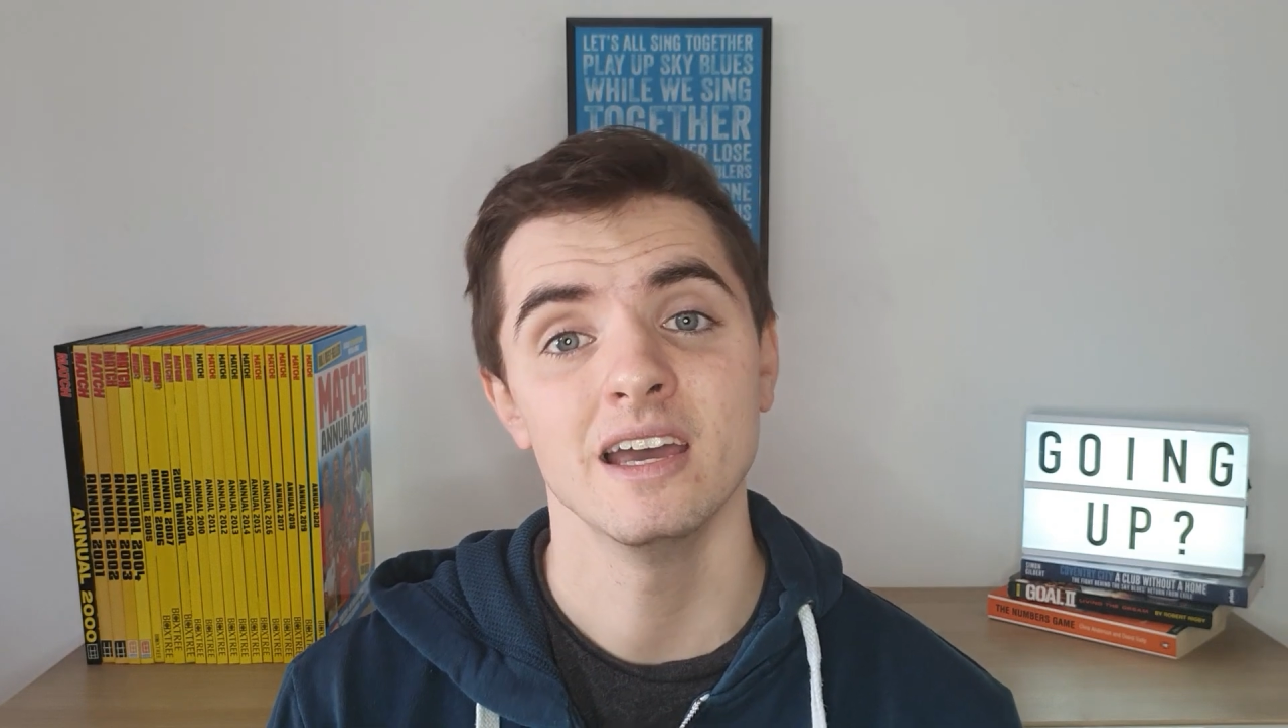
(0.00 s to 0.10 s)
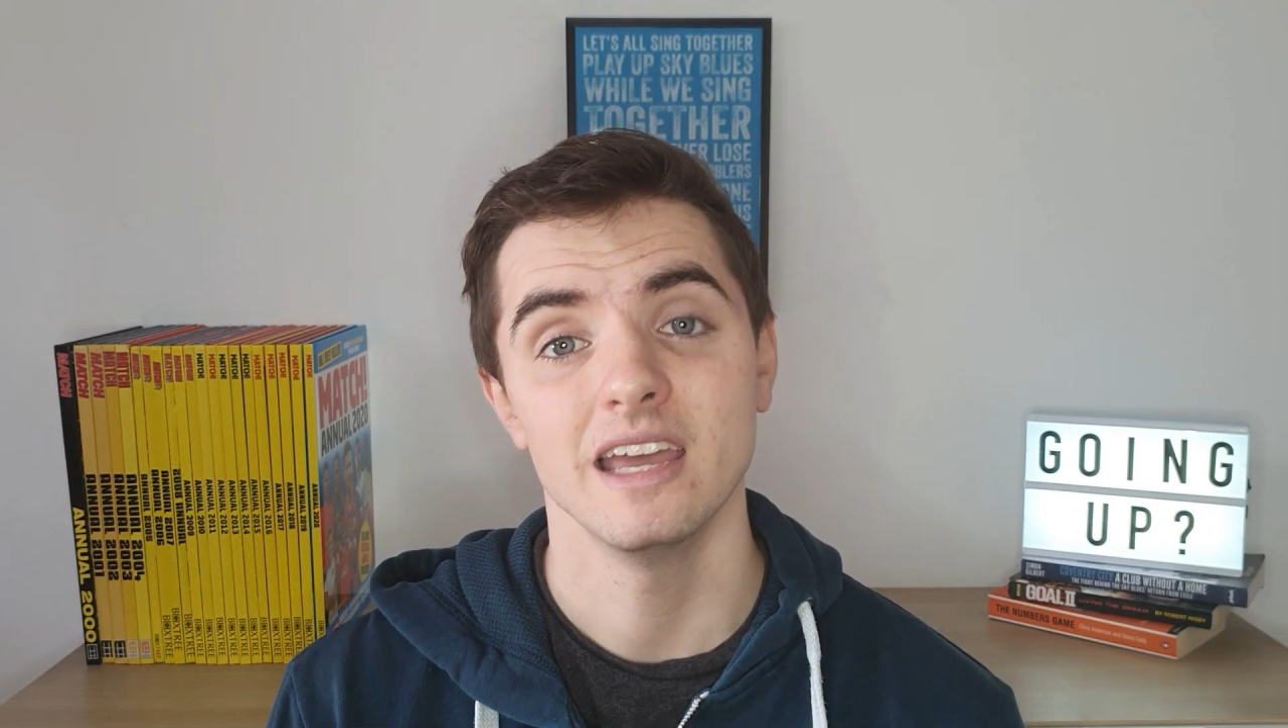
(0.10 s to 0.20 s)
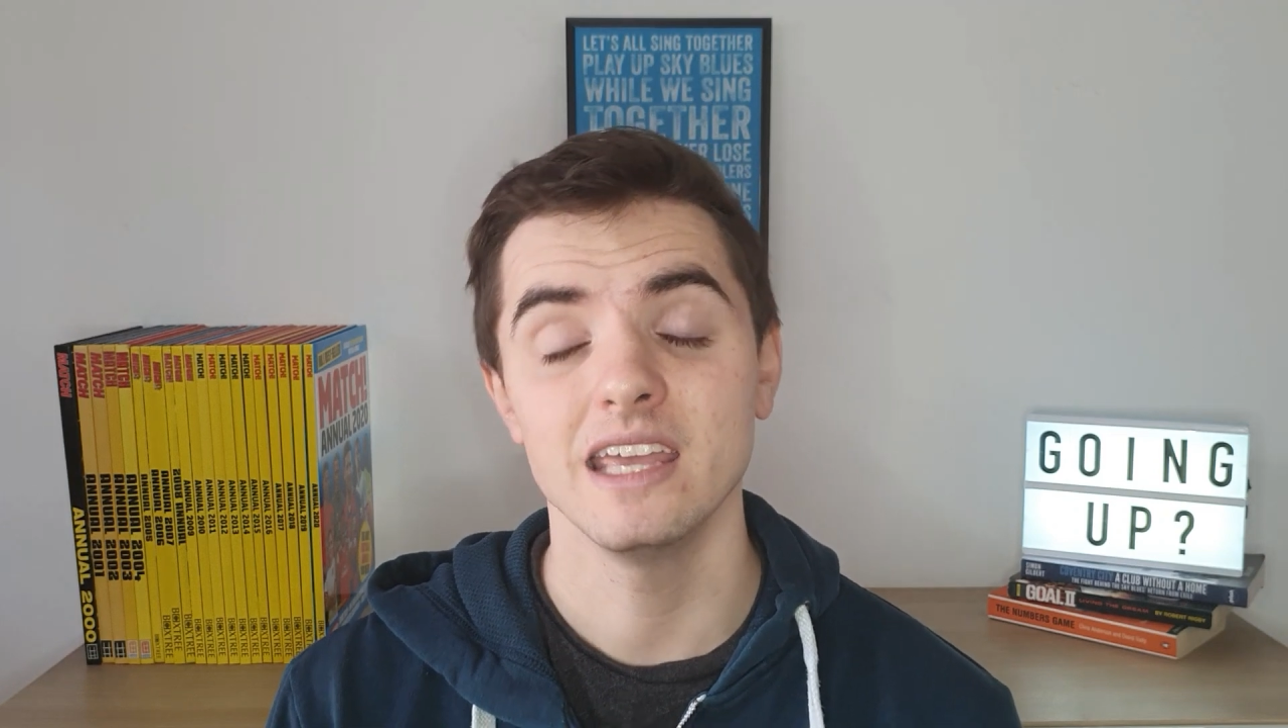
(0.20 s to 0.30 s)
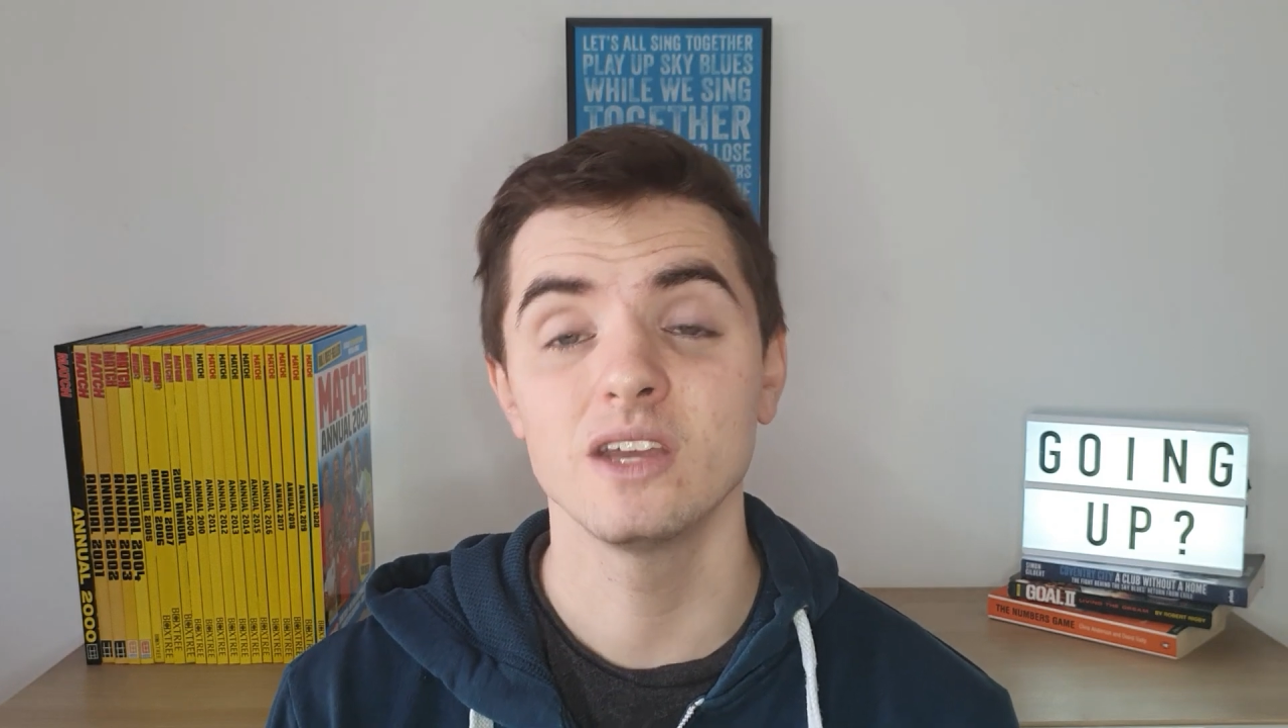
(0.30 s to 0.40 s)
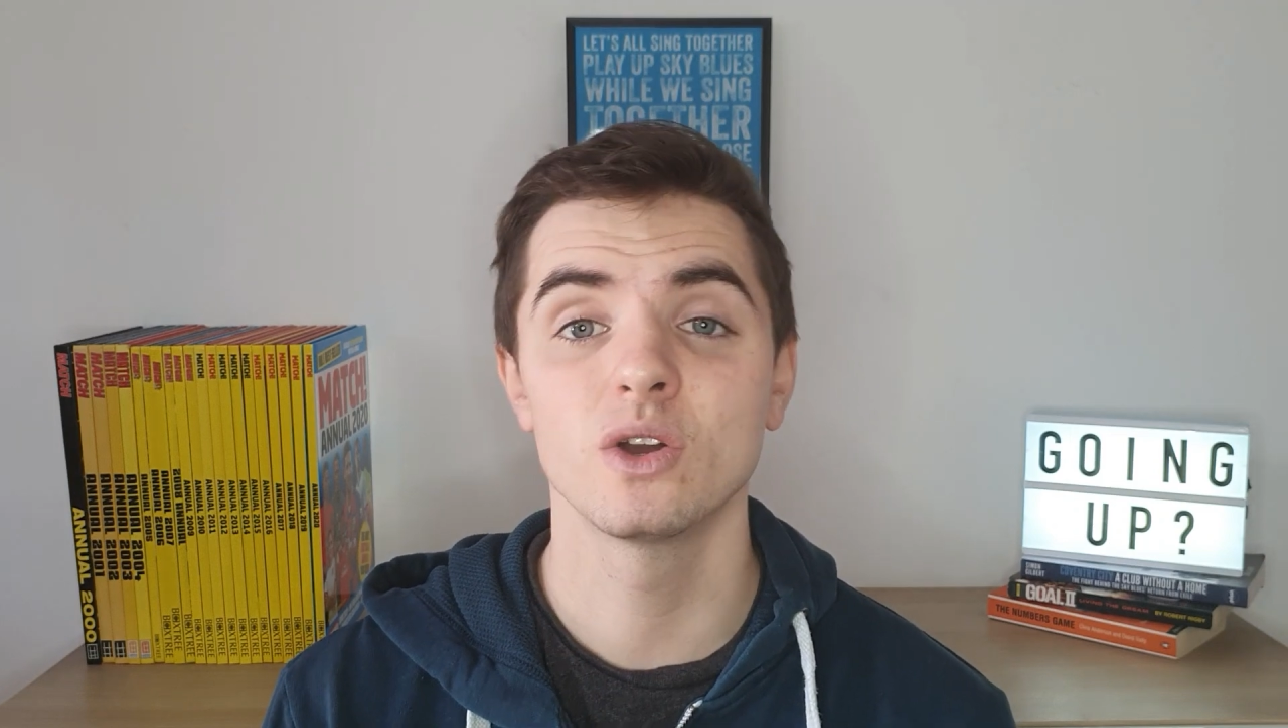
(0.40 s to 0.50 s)

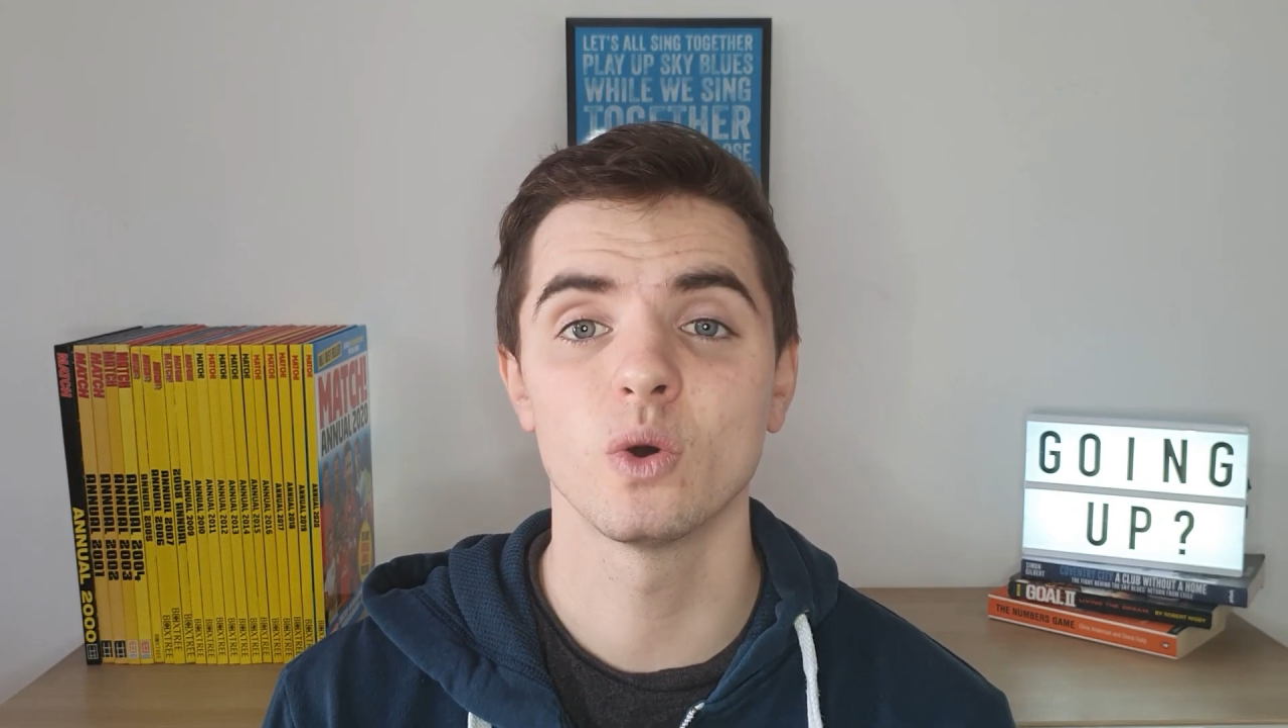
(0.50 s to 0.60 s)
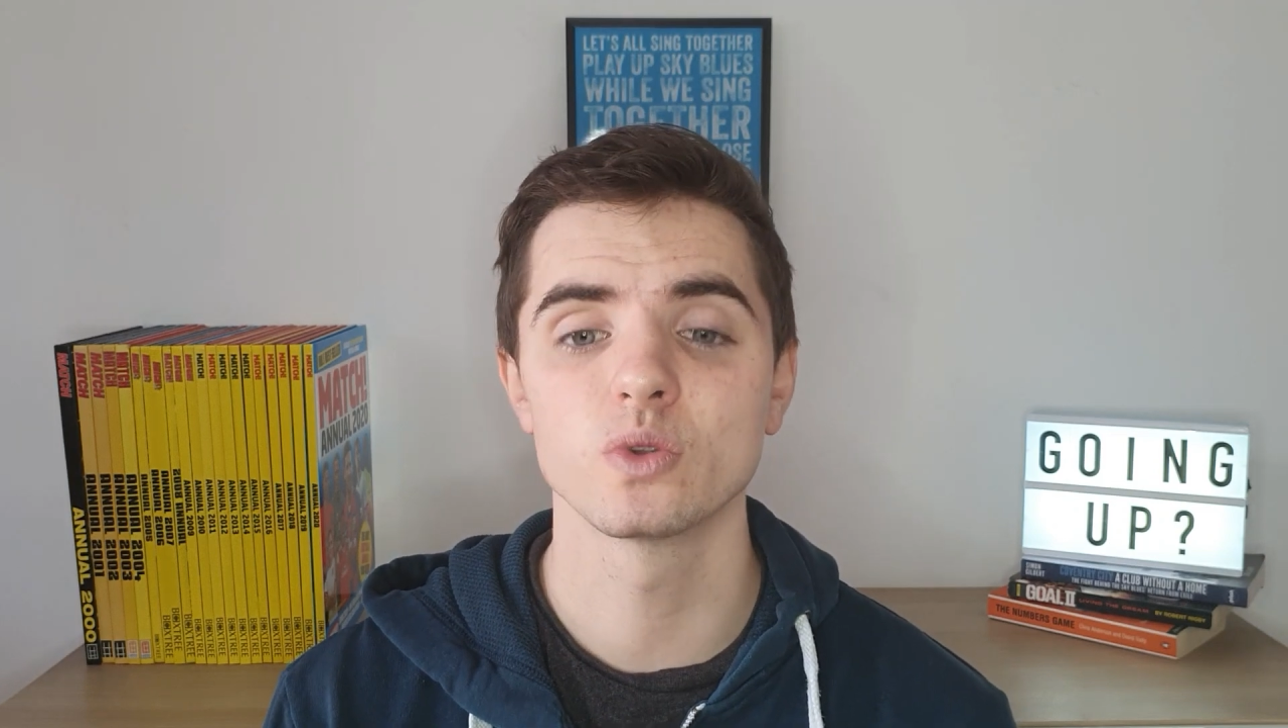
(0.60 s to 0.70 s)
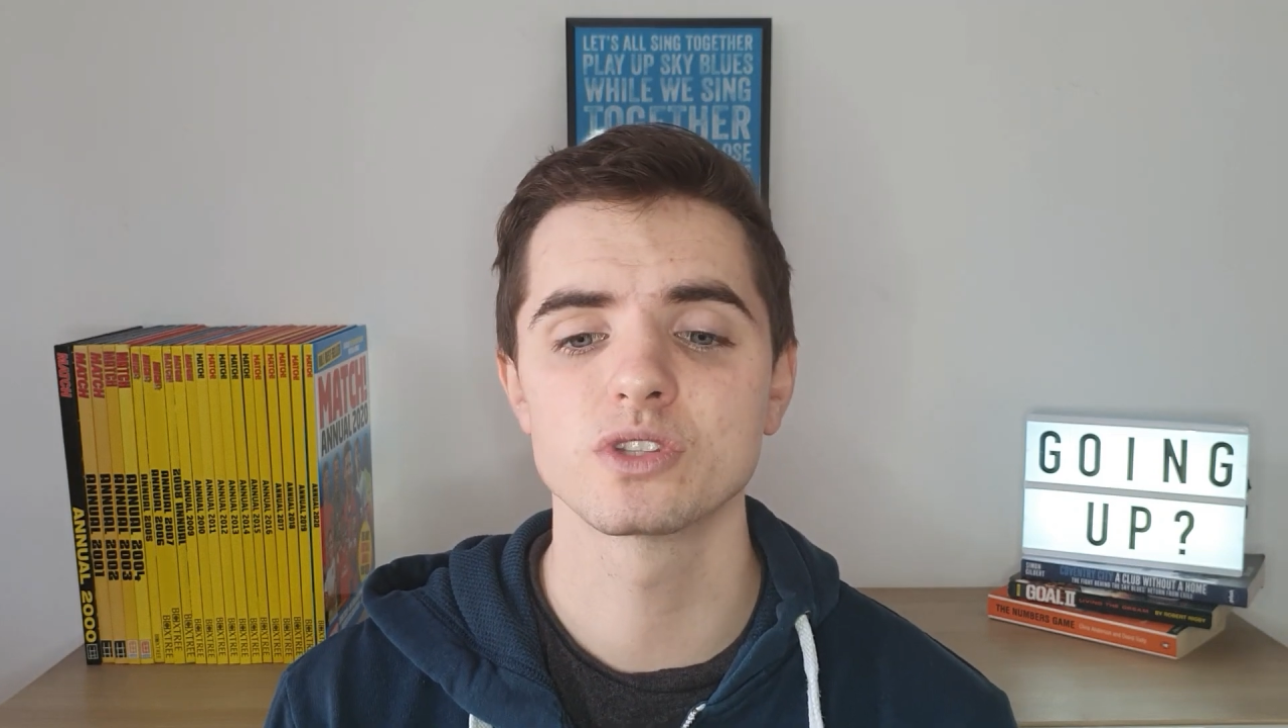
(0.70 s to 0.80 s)
He could cause